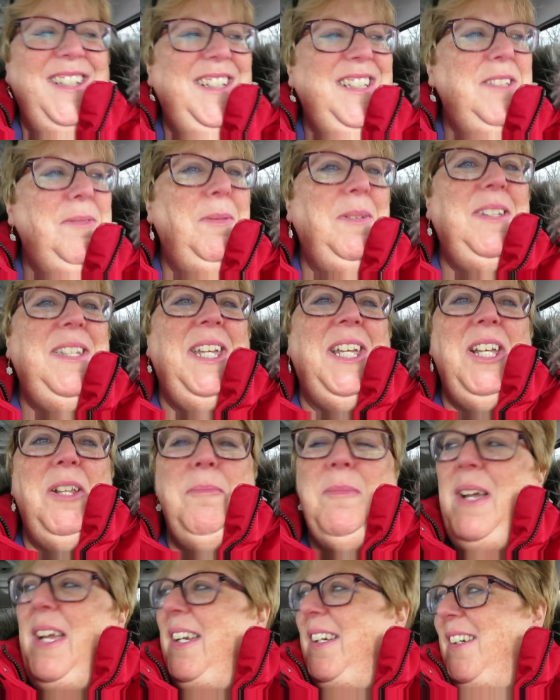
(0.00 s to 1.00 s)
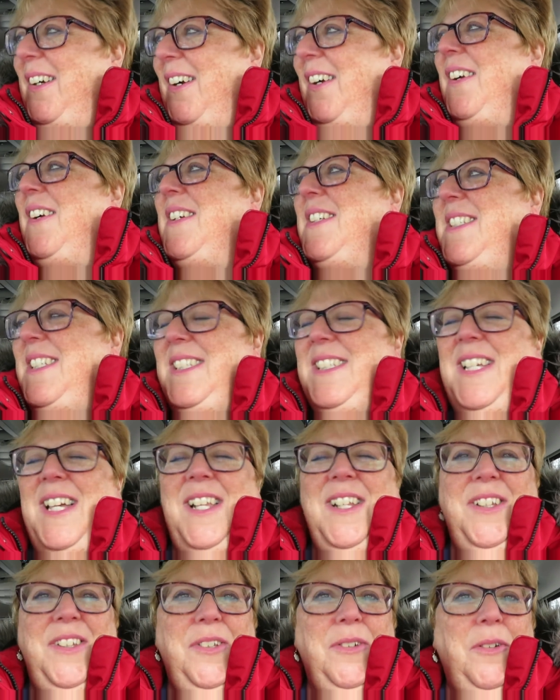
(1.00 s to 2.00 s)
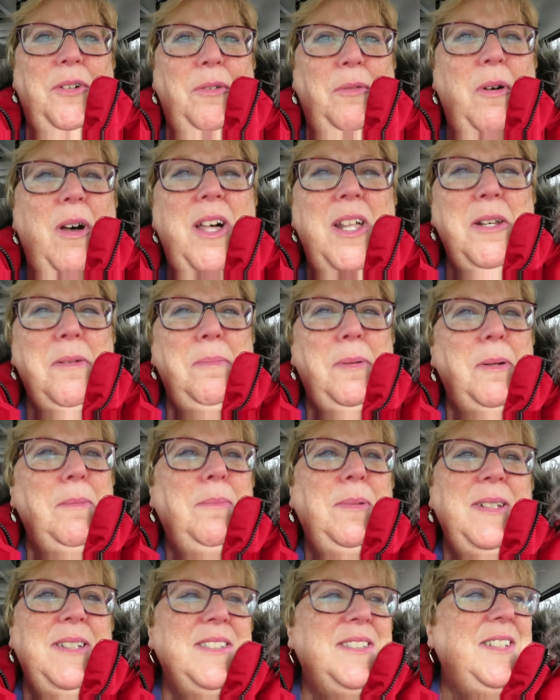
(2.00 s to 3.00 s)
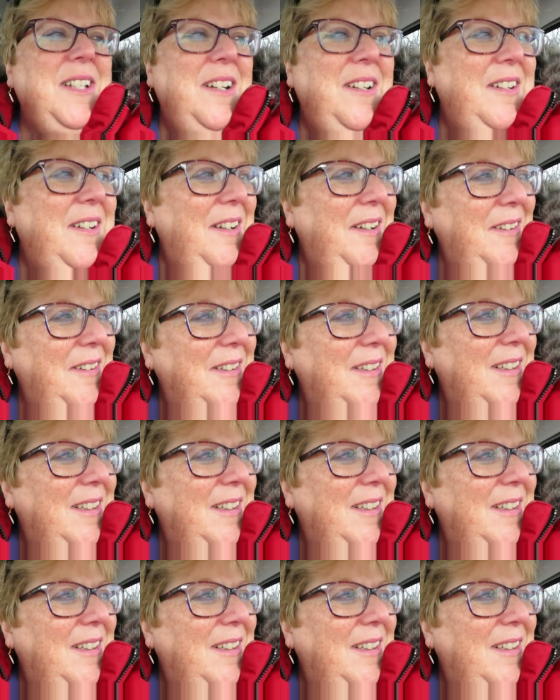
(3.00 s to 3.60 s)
He's been taking my car because he's got to do a water pump in his car.